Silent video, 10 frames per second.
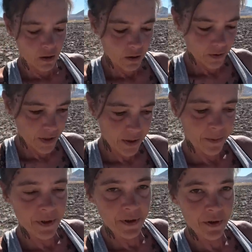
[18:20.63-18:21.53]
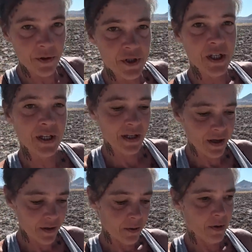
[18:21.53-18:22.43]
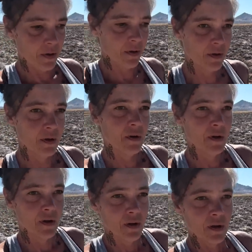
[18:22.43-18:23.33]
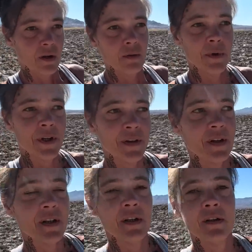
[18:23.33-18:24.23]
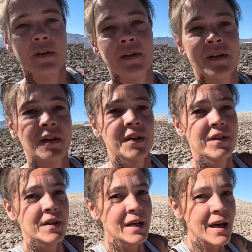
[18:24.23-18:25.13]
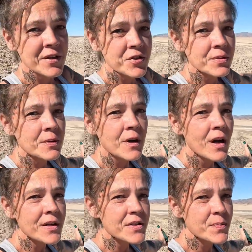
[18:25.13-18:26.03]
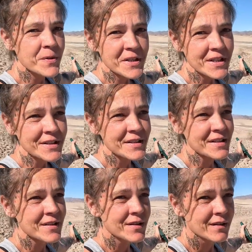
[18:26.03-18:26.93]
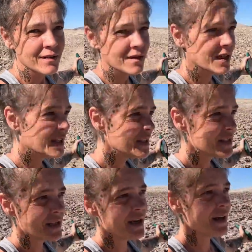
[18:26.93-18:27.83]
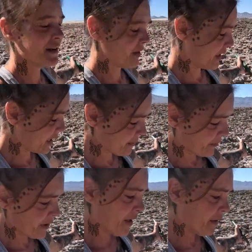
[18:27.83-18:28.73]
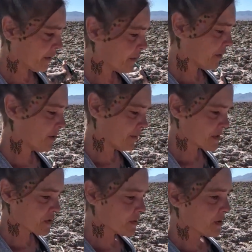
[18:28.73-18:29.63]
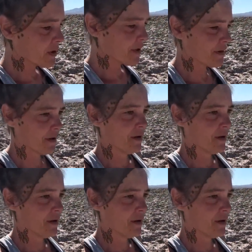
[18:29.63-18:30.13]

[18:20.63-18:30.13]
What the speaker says: Okay, we're gonna go check out one of the natural hot springs that isn't at a campground or a resort.